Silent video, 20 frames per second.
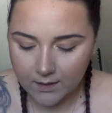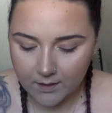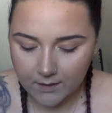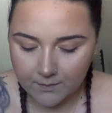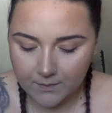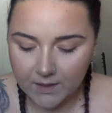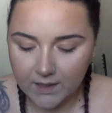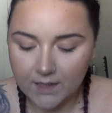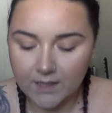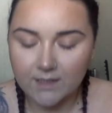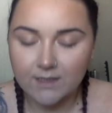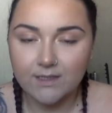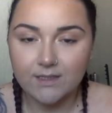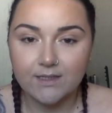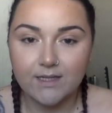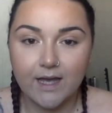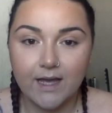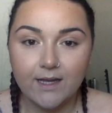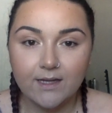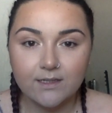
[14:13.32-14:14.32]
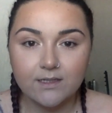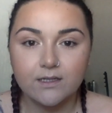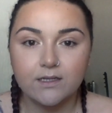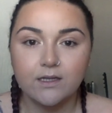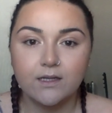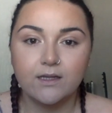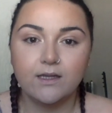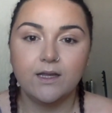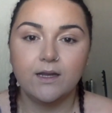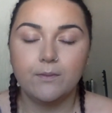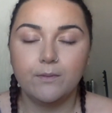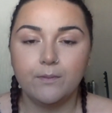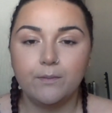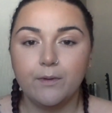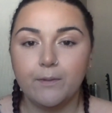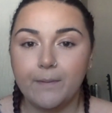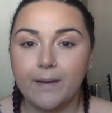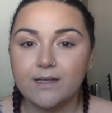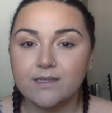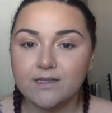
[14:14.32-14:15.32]
Gonna set, then
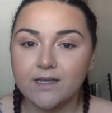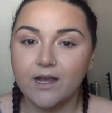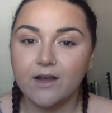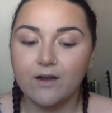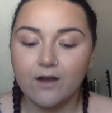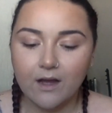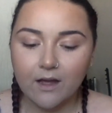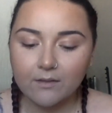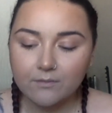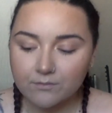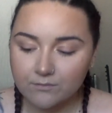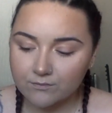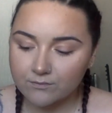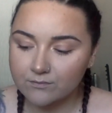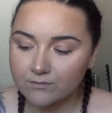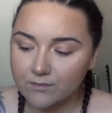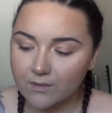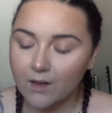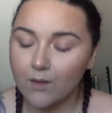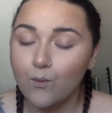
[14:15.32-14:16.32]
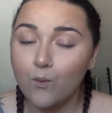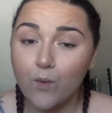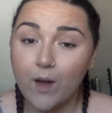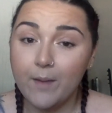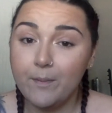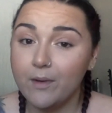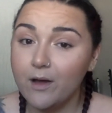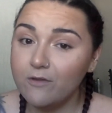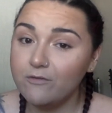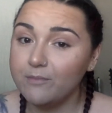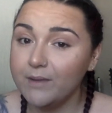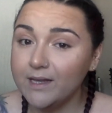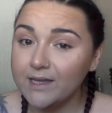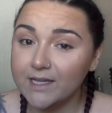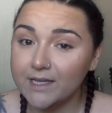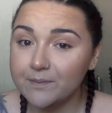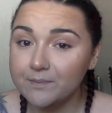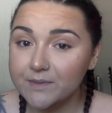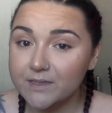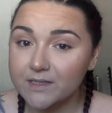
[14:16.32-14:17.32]
put mascara, wipe off my
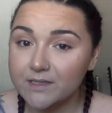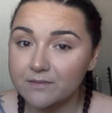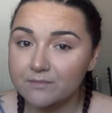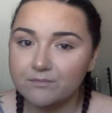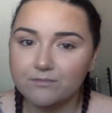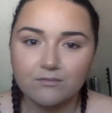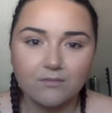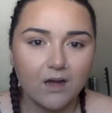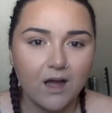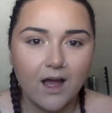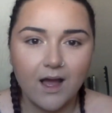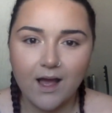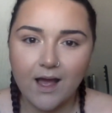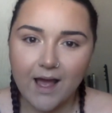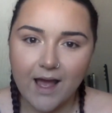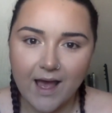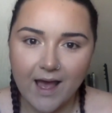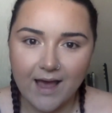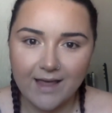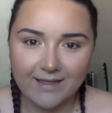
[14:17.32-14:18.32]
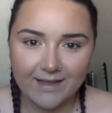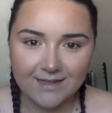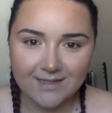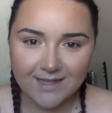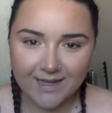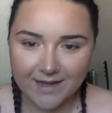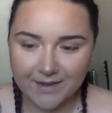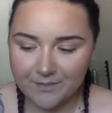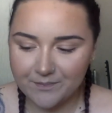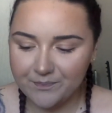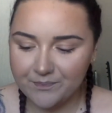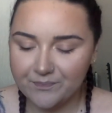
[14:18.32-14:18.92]
lids, and that's it.